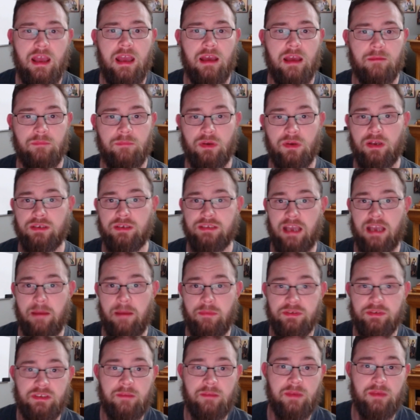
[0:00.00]
because
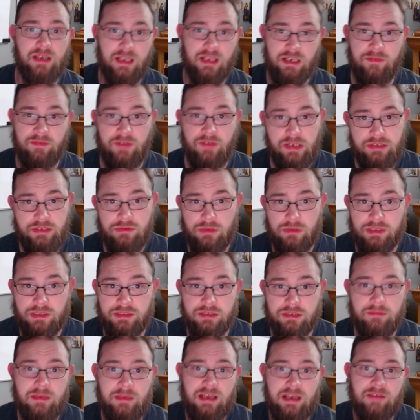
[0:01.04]
epistemic
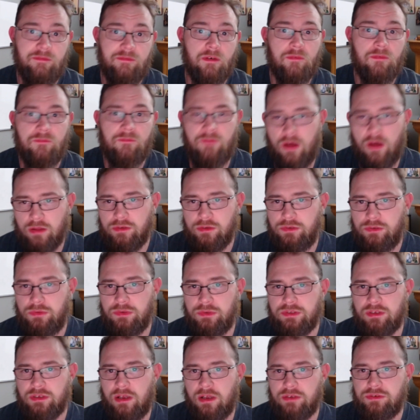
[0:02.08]
individualism, if followed to
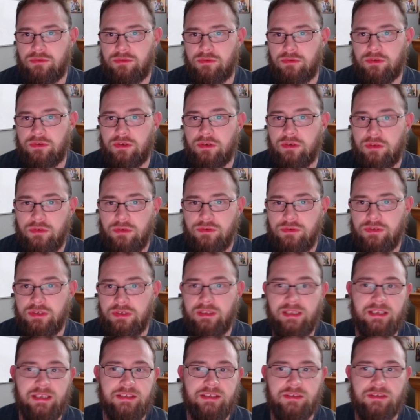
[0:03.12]
its logical conclusion,
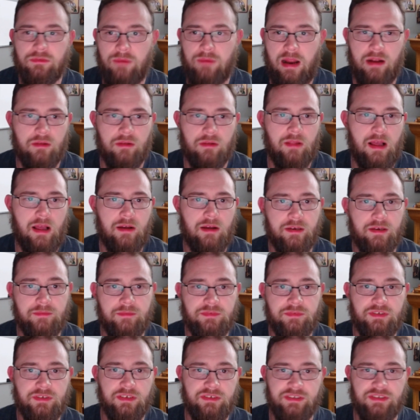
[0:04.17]
leads to radical outcomes
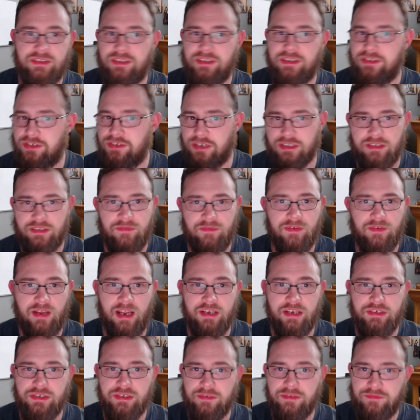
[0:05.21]
such as the
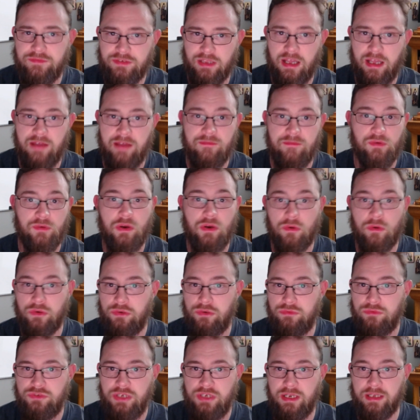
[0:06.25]
justification of slavery or
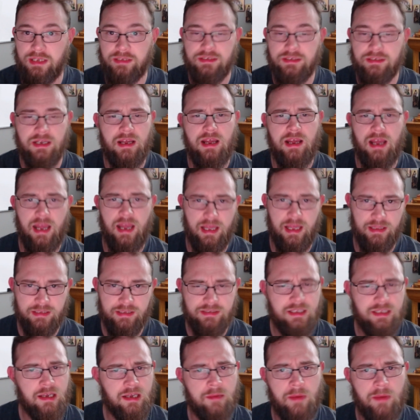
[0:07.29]
eugenics. And let's
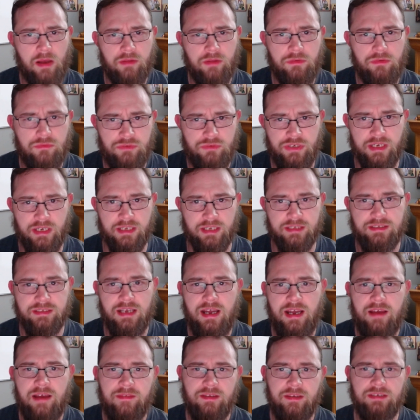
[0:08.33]
think about eugenics.
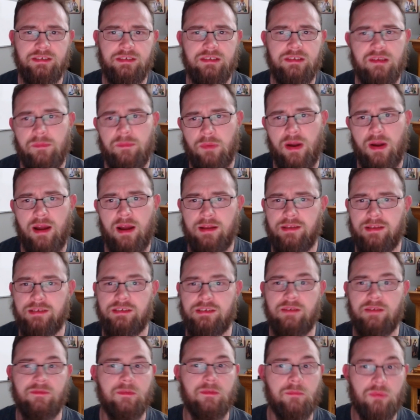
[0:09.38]
This is the practice
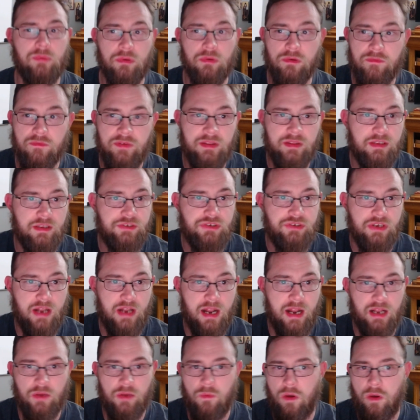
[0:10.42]
of improving the
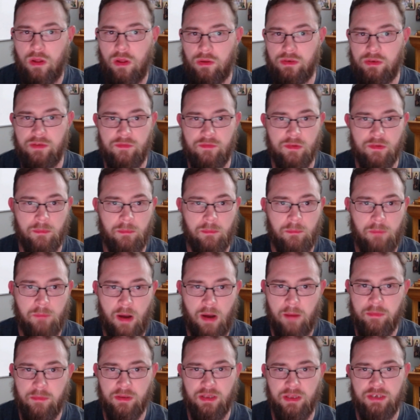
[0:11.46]
genetic quality of the
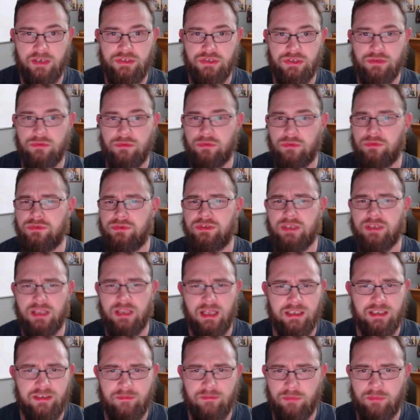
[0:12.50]
population through
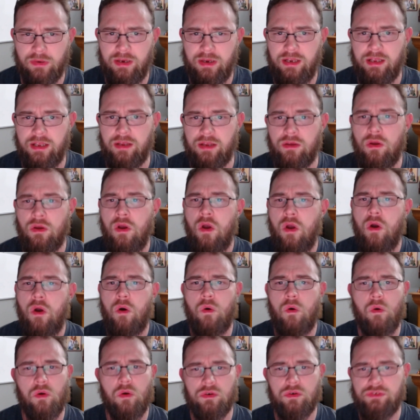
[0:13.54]
selective breeding
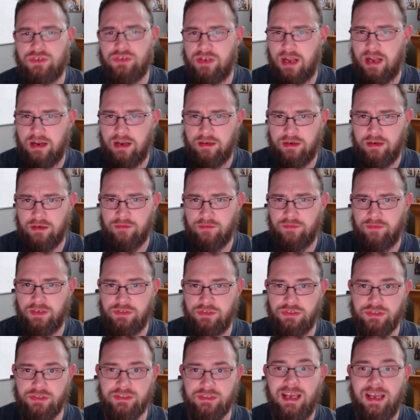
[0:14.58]
or genetic
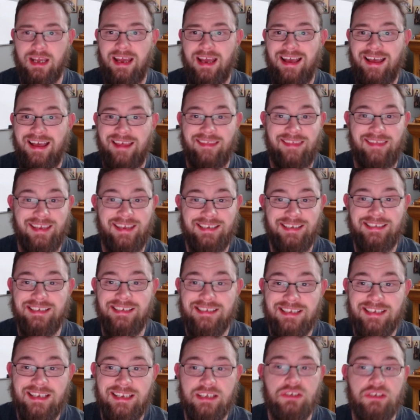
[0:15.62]
interventions. This is
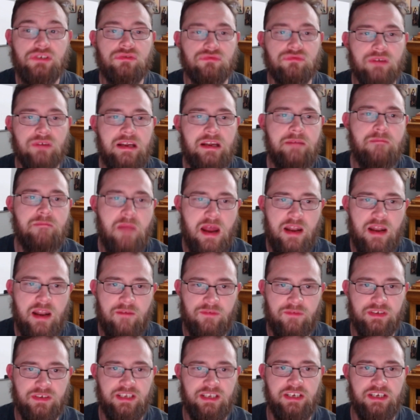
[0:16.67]
an extreme
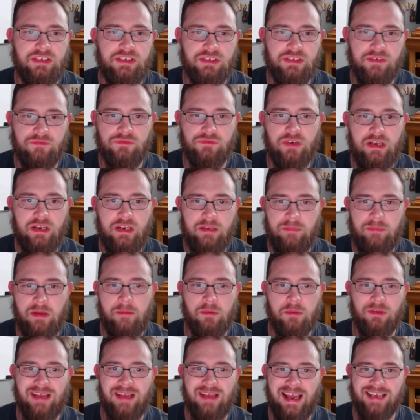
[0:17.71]
manifestation of treating
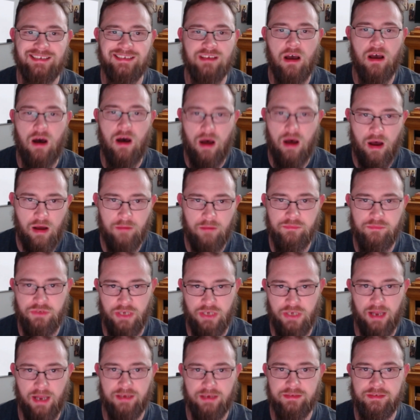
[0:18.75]
people as
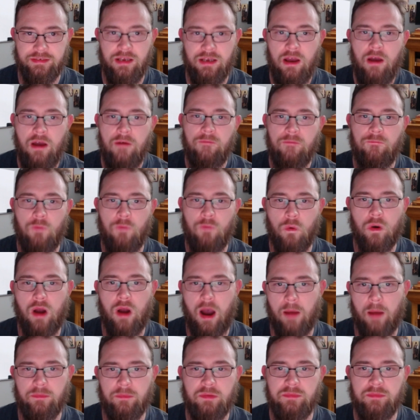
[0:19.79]
objects for
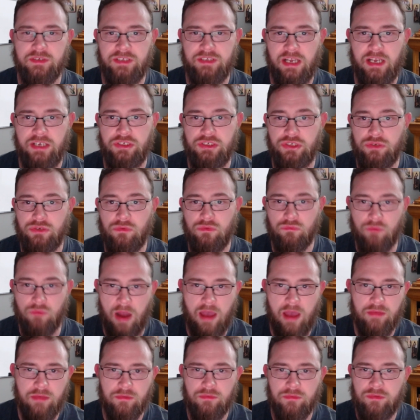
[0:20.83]
optimization
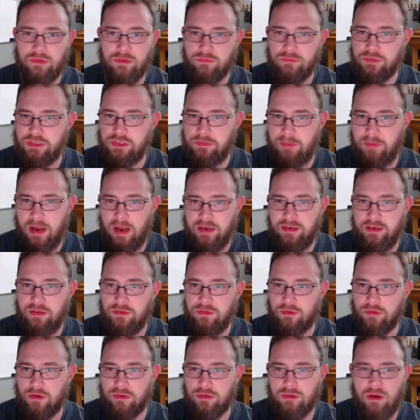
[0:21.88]
rather than respecting
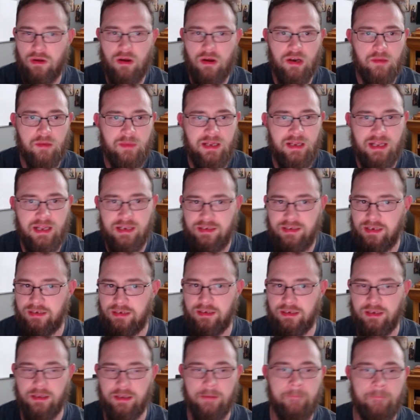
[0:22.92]
their autonomy and
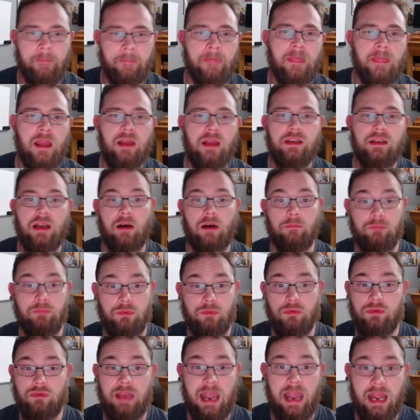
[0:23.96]
dignity. Now,
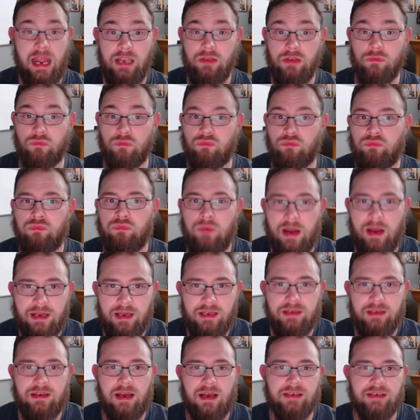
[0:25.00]
Buchanan
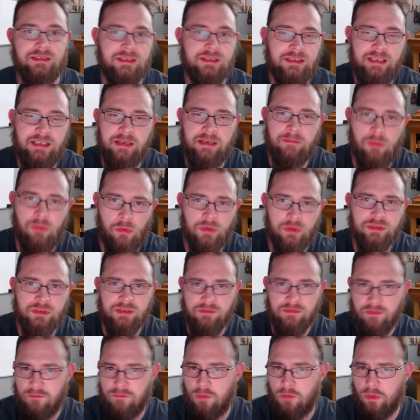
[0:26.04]
recognizes the importance of
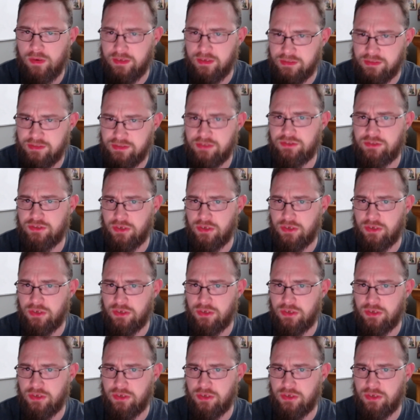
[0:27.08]
avoiding such